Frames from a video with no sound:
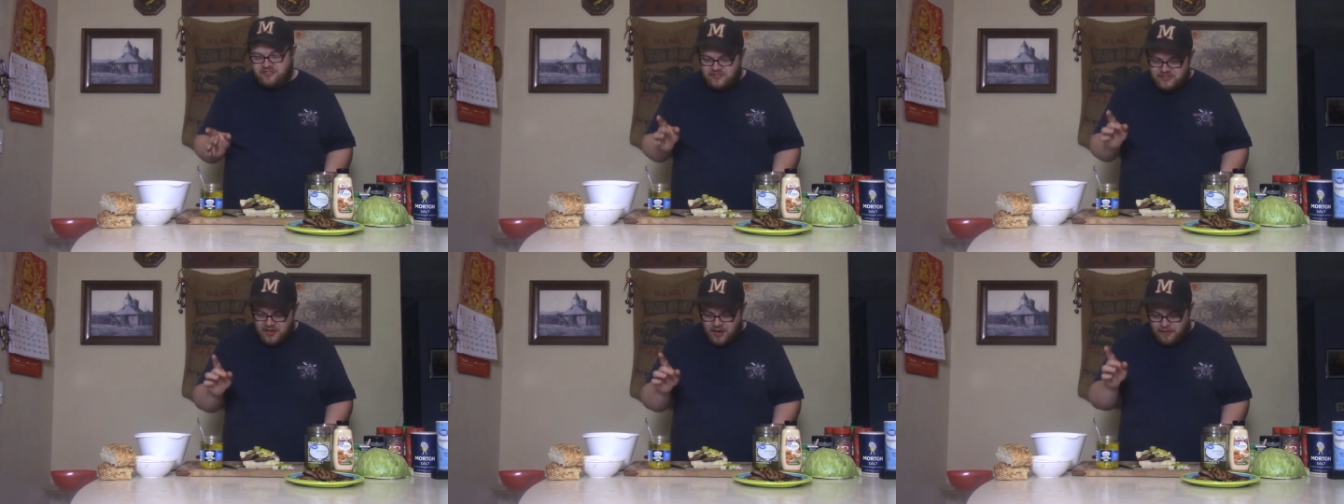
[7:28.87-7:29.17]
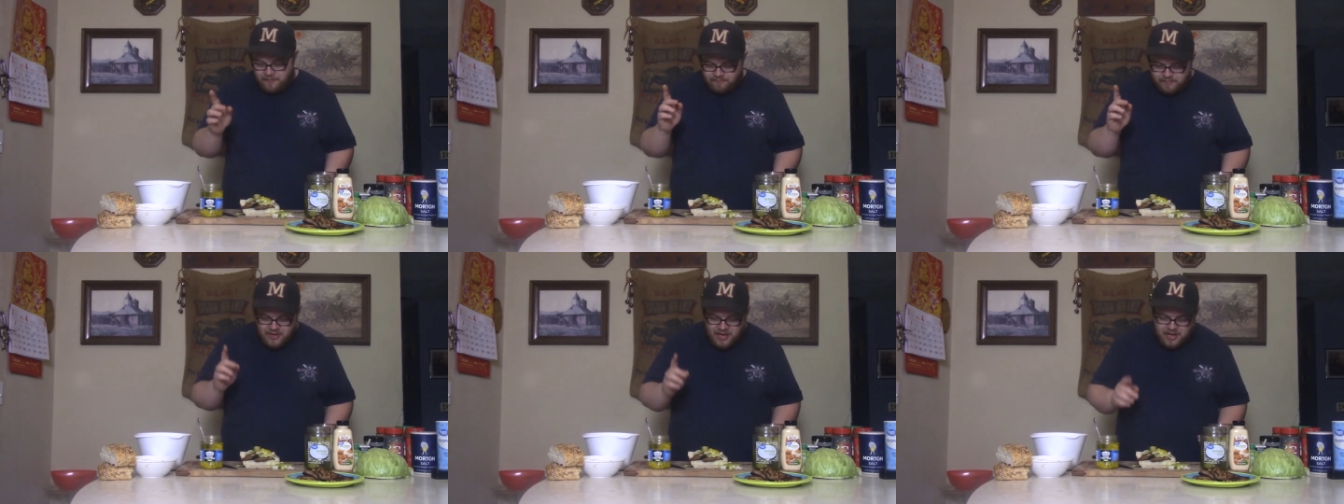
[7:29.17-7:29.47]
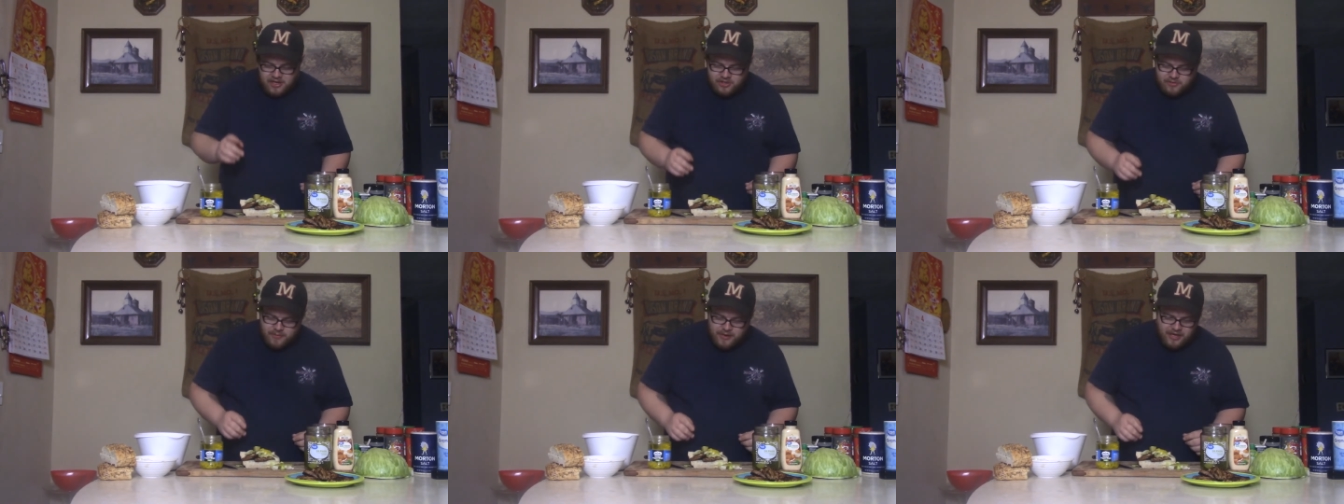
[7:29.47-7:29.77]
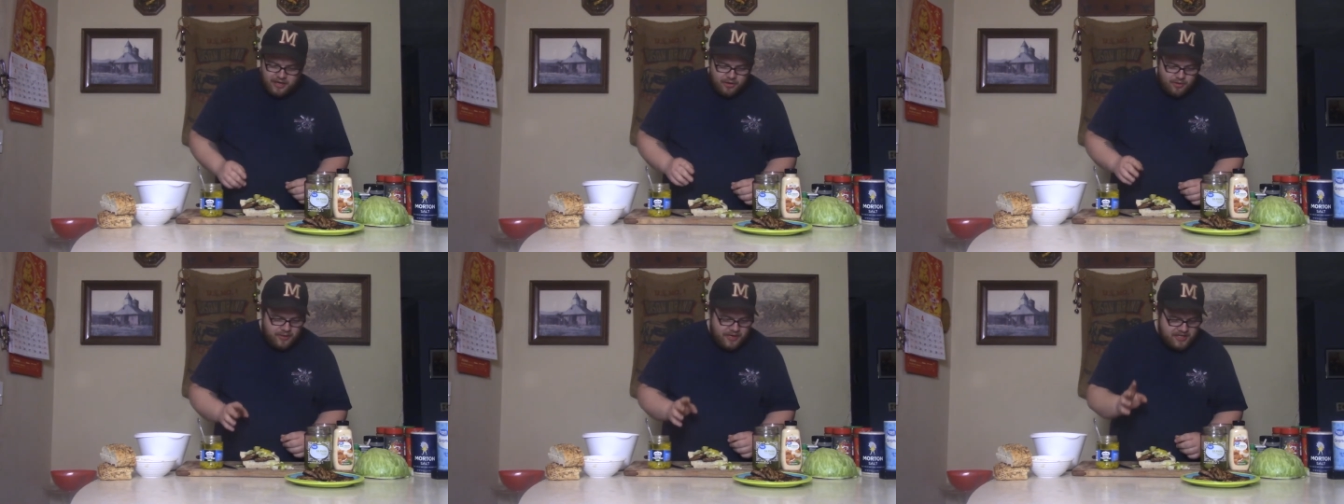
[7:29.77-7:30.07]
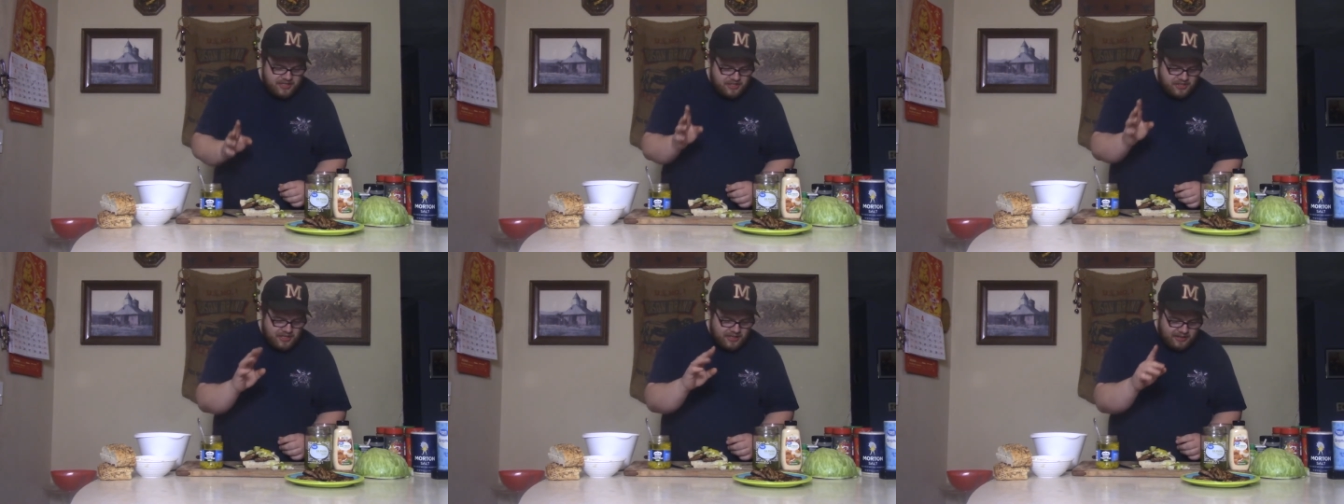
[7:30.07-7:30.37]
So, speaking of
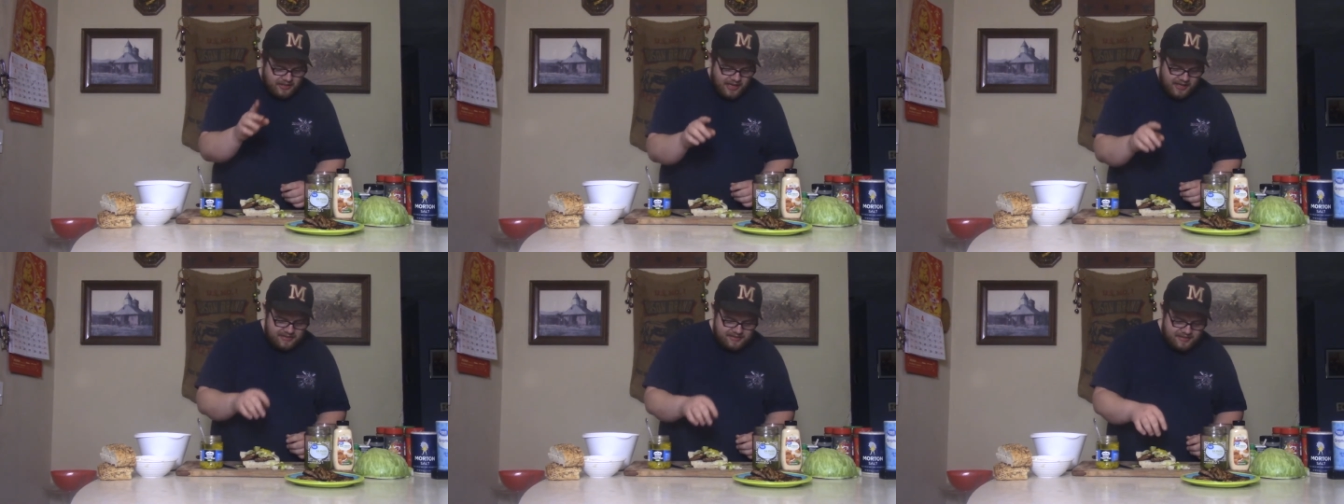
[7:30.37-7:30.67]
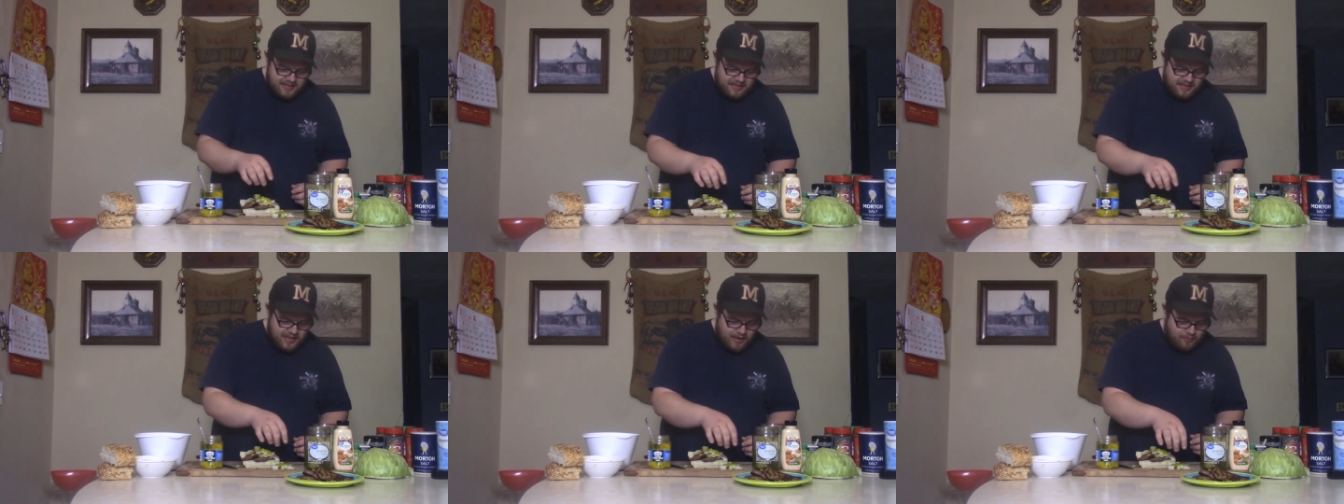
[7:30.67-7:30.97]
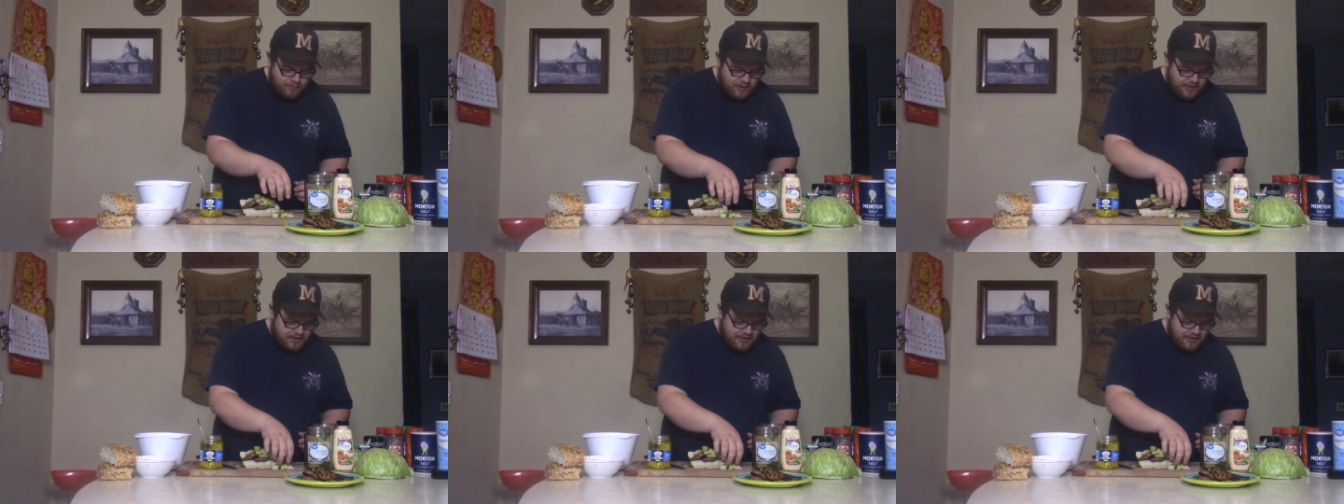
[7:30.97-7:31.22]
which, last thing that we